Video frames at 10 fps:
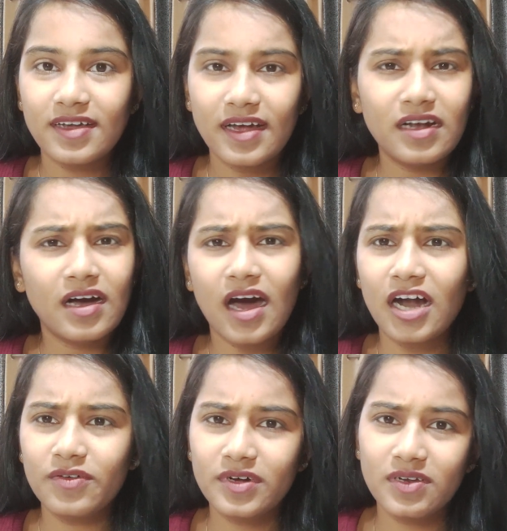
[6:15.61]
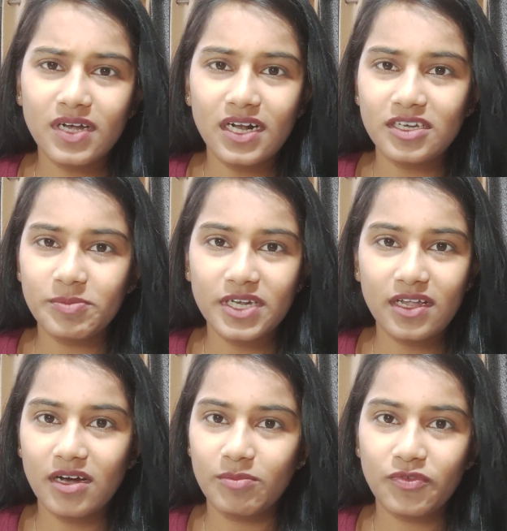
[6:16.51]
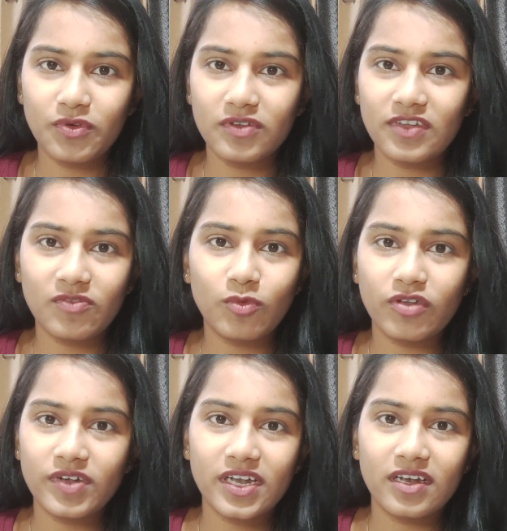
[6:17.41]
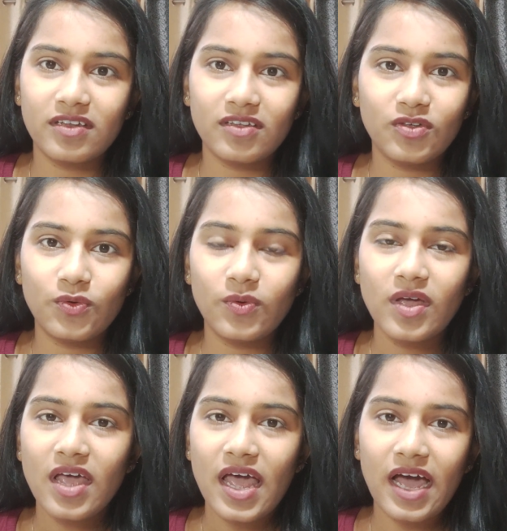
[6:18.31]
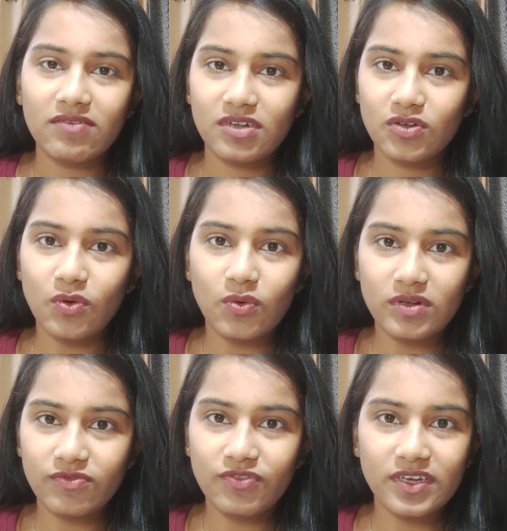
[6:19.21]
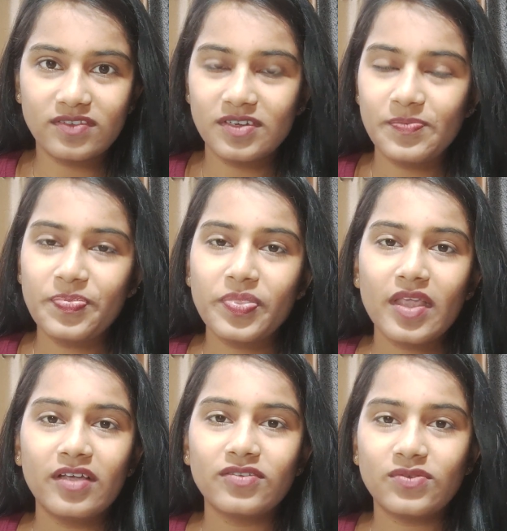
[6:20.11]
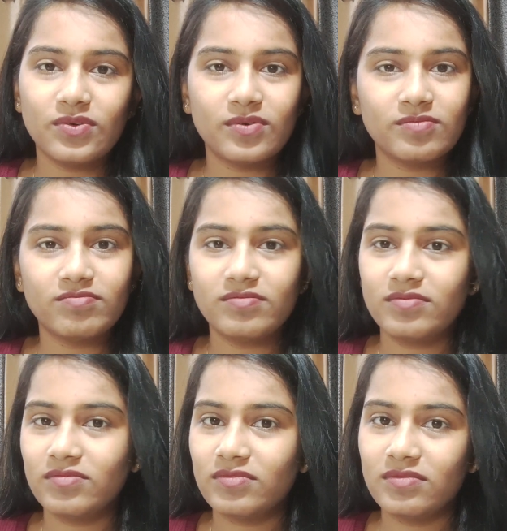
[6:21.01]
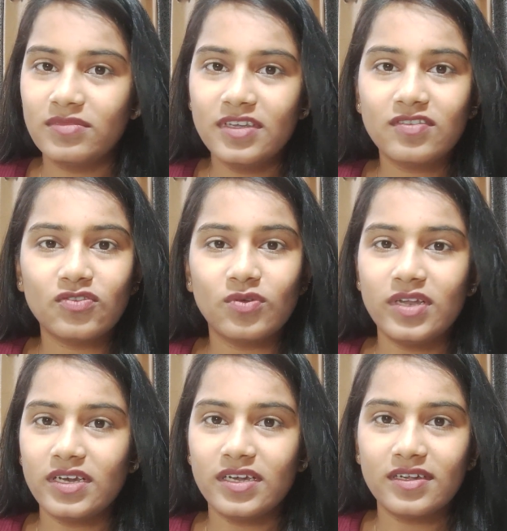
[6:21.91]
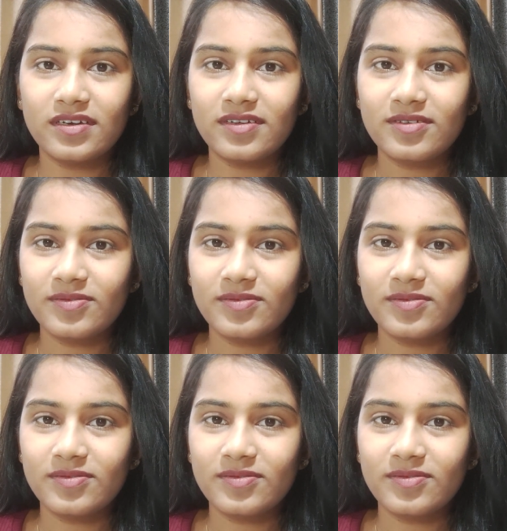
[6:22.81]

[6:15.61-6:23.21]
And hard work will ultimately come if you are self-motivated and you have that goal fixed. So this is only needed.